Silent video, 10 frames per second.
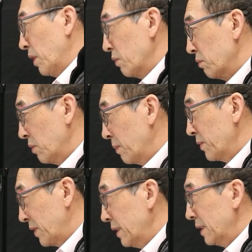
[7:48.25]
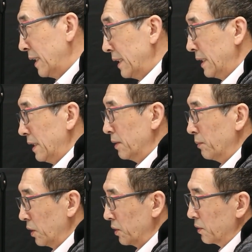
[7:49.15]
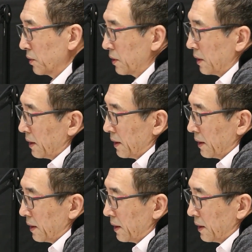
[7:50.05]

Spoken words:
how to represent the data in the models.